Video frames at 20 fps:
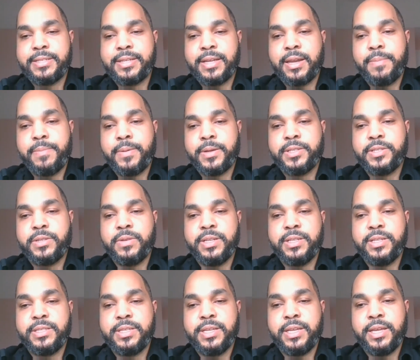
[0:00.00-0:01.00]
it's an
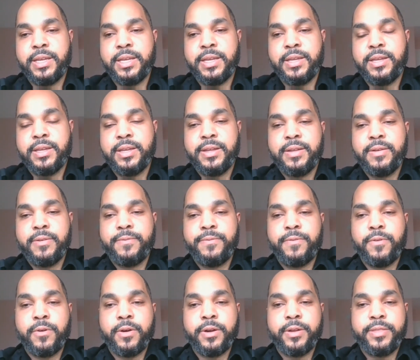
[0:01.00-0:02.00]
opportunity
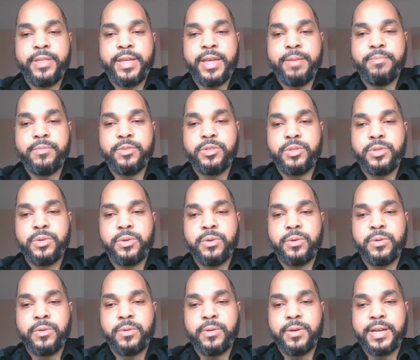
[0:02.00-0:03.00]
for them
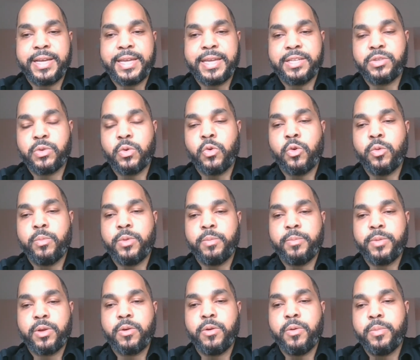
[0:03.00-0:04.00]
to, I guess, open
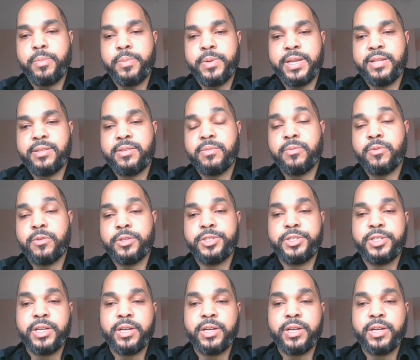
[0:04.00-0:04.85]
up the company to more